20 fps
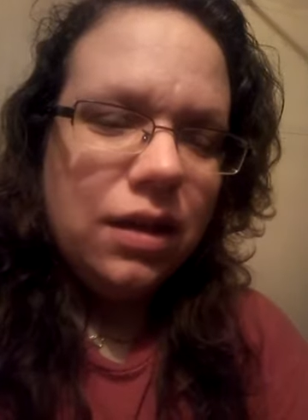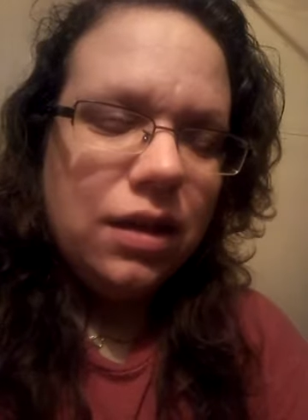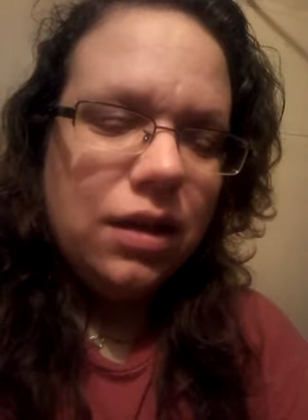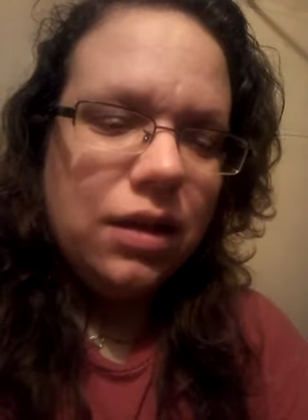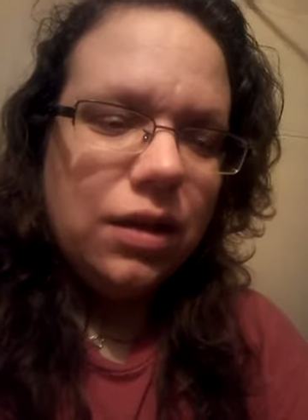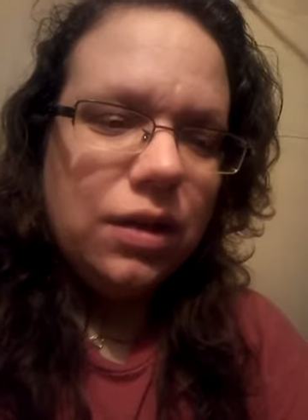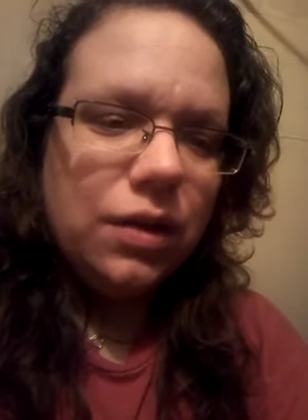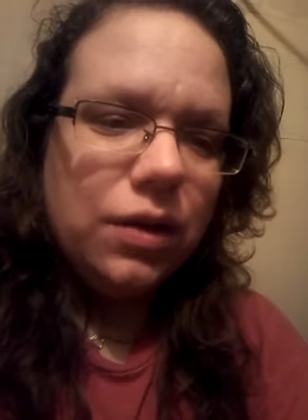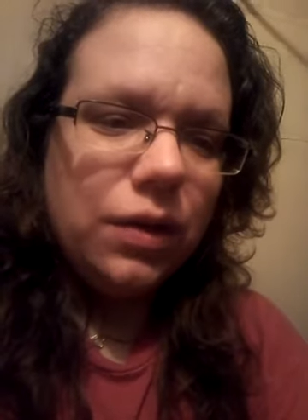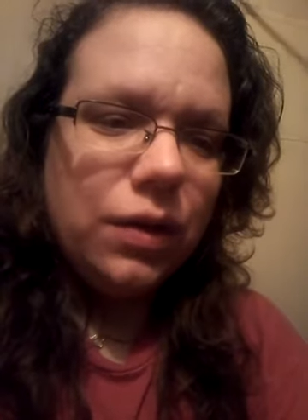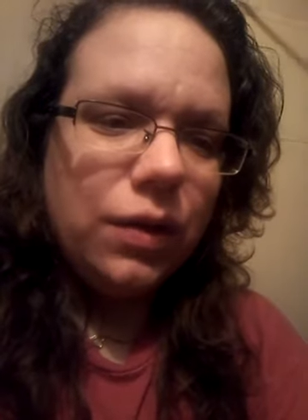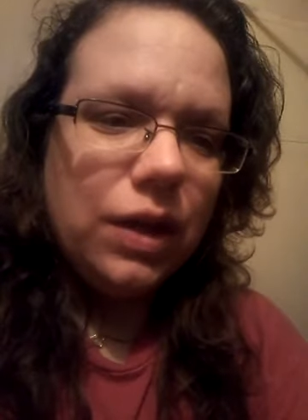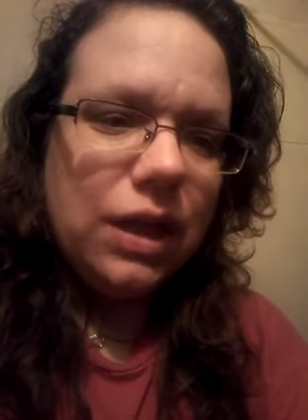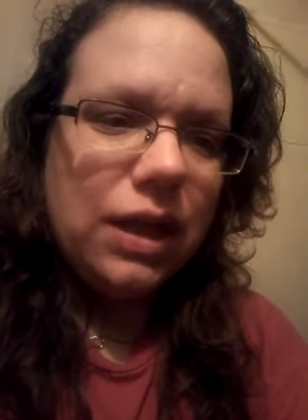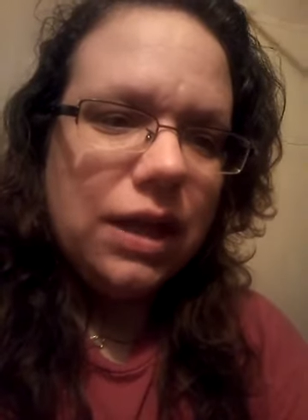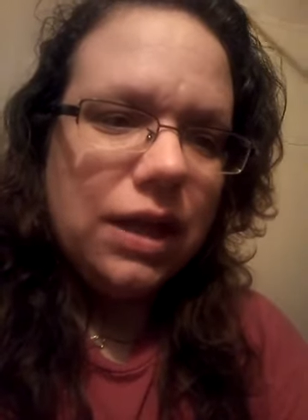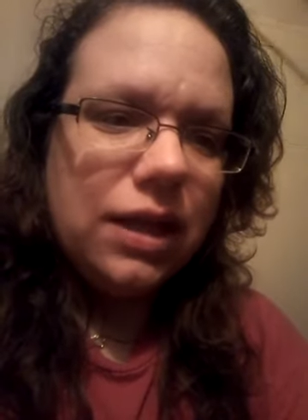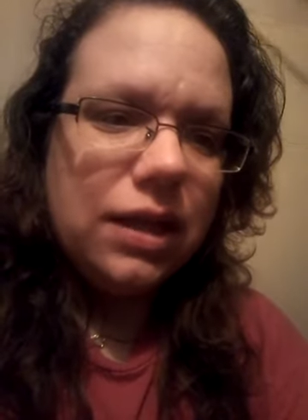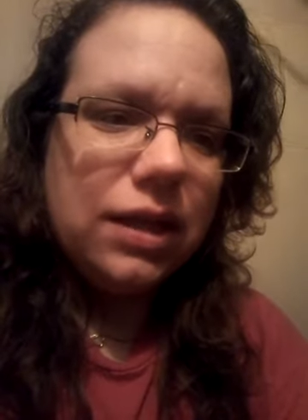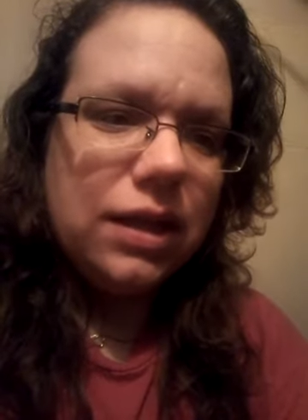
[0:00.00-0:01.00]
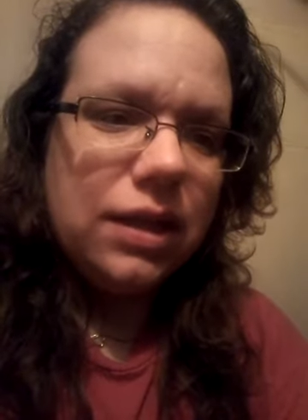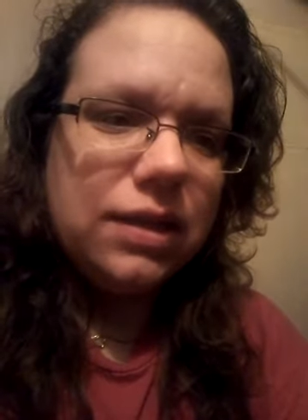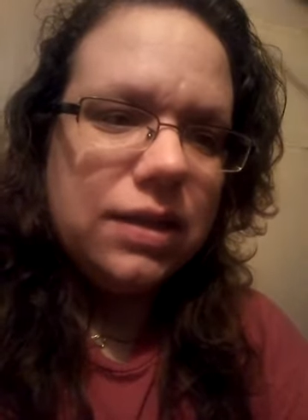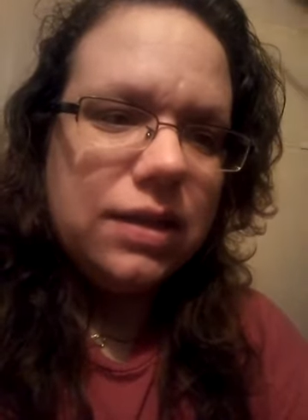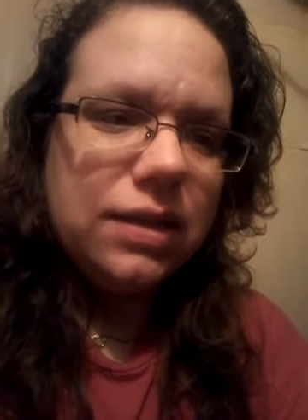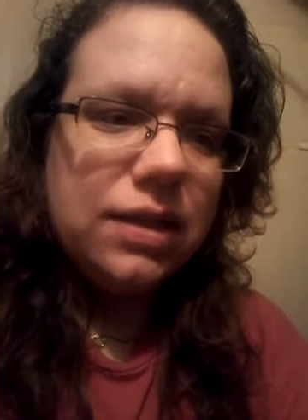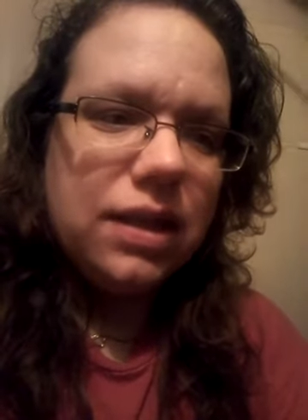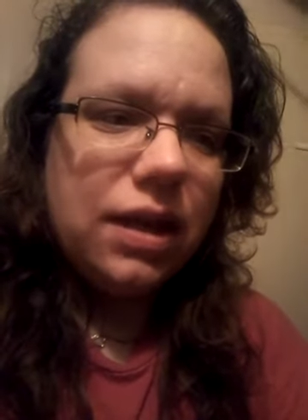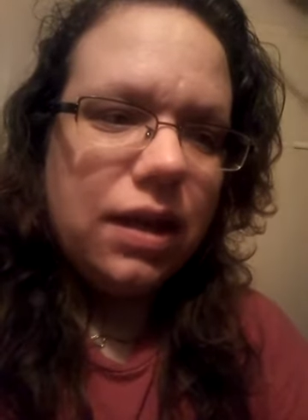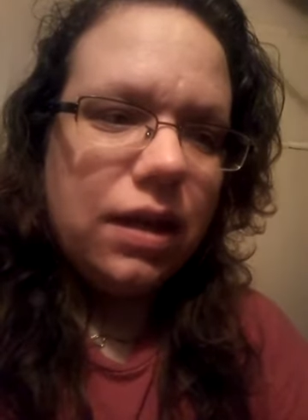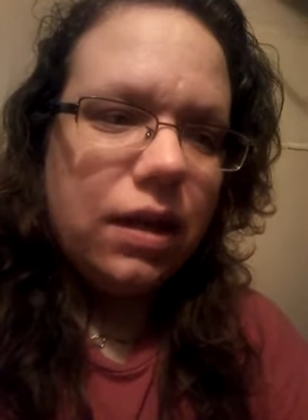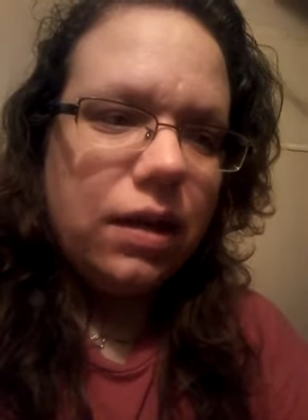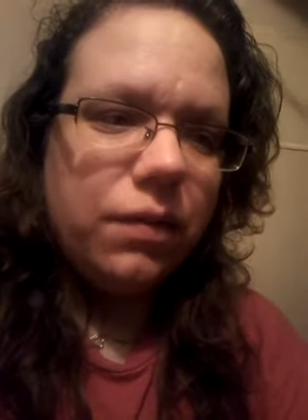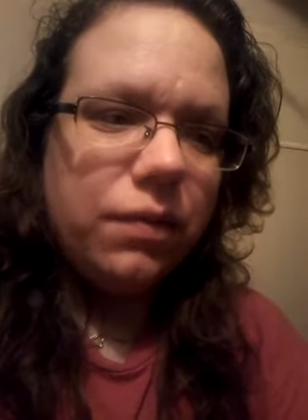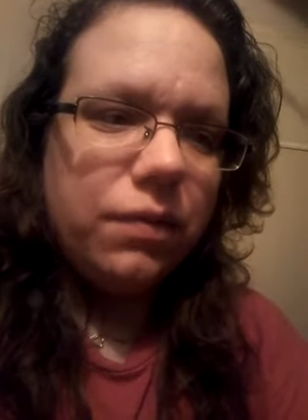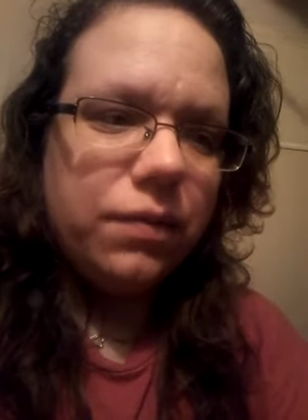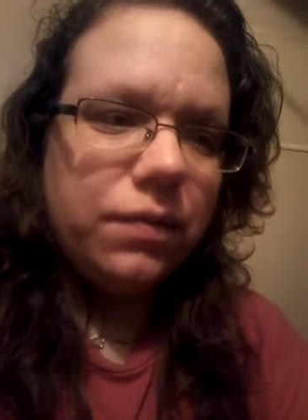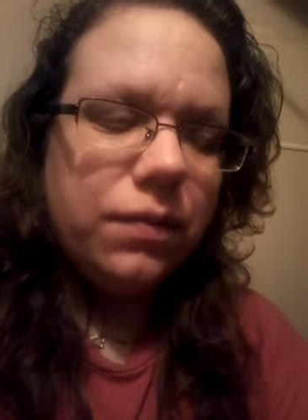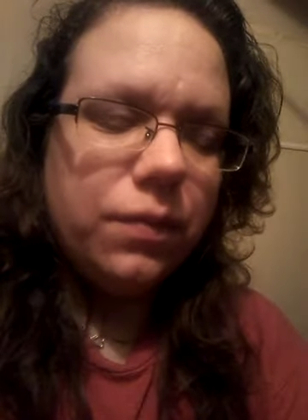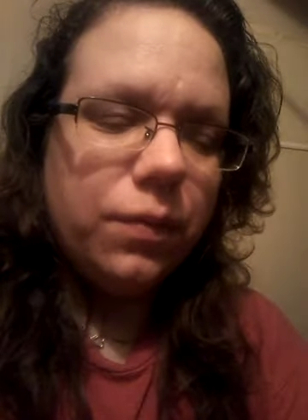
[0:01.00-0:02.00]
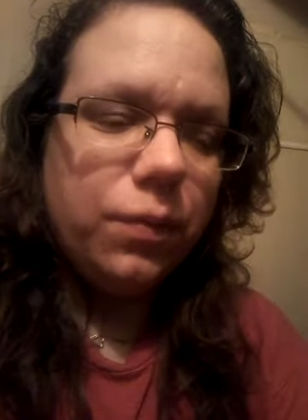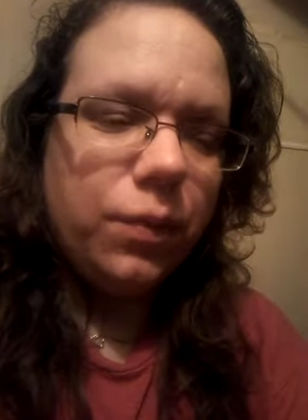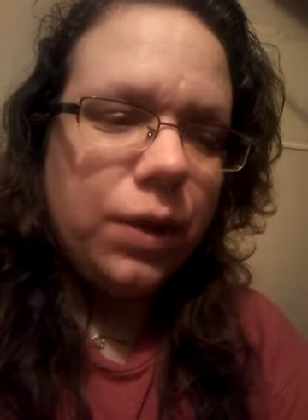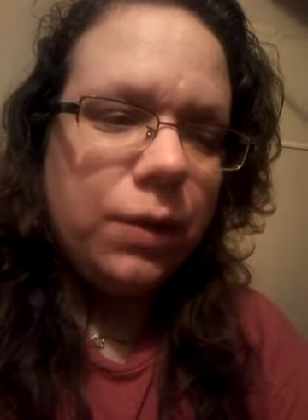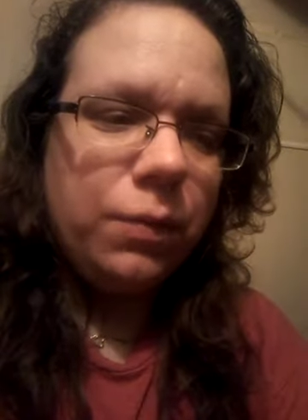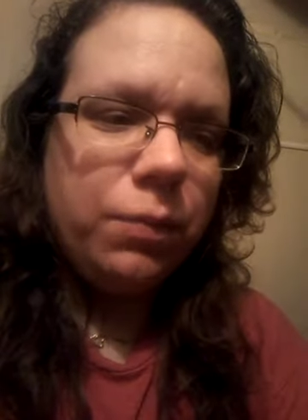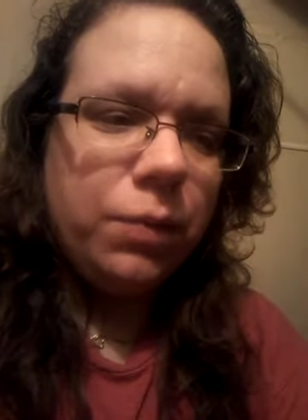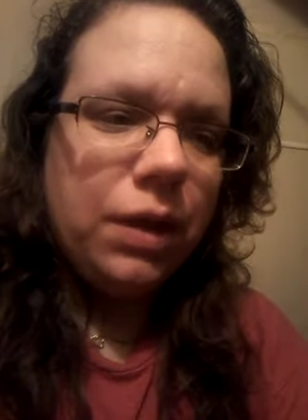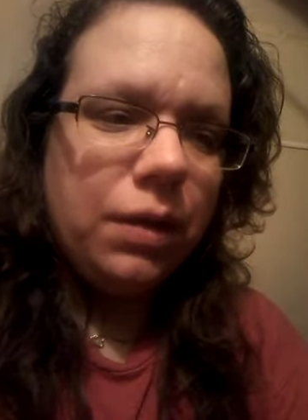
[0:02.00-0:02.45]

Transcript: you know, it, it gets tough when